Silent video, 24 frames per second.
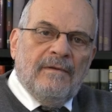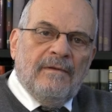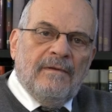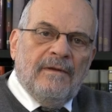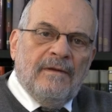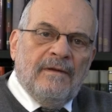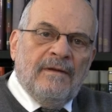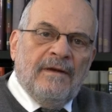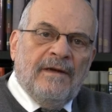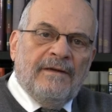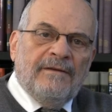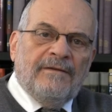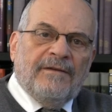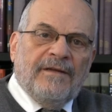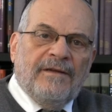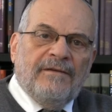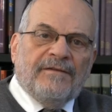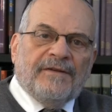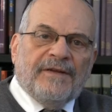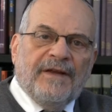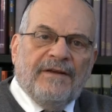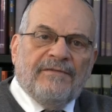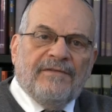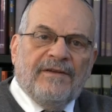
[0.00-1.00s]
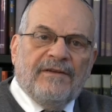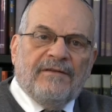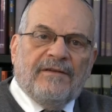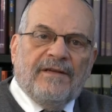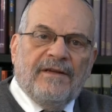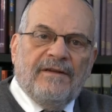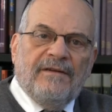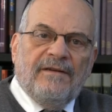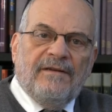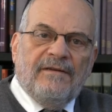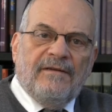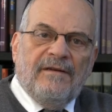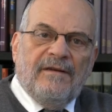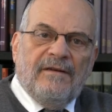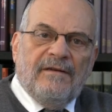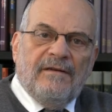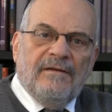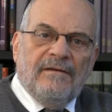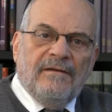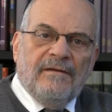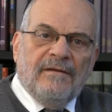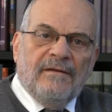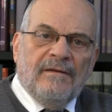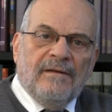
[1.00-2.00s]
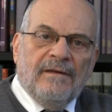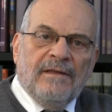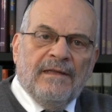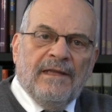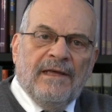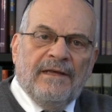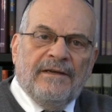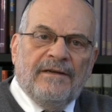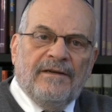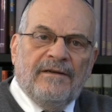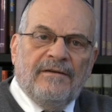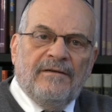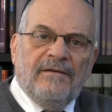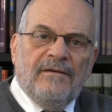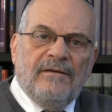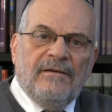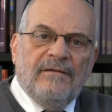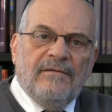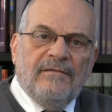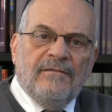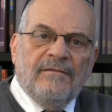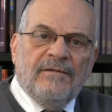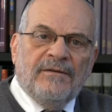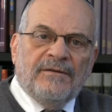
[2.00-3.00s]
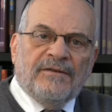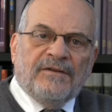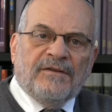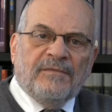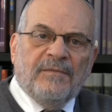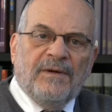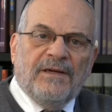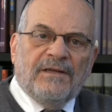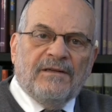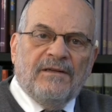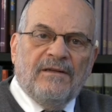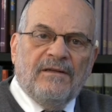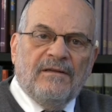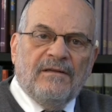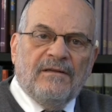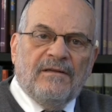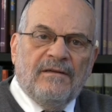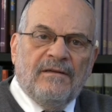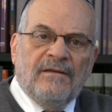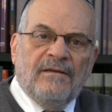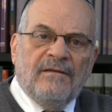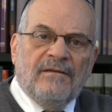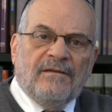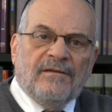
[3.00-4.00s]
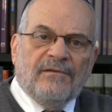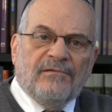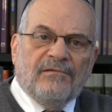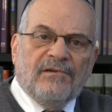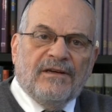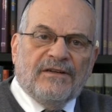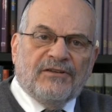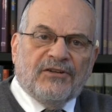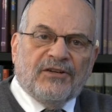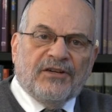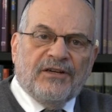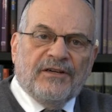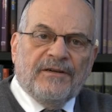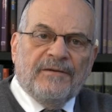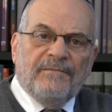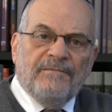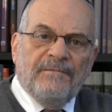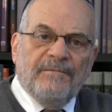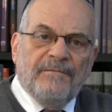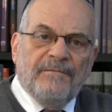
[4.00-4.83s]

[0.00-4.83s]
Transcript: In 1917, Lenin was smuggled into Russia.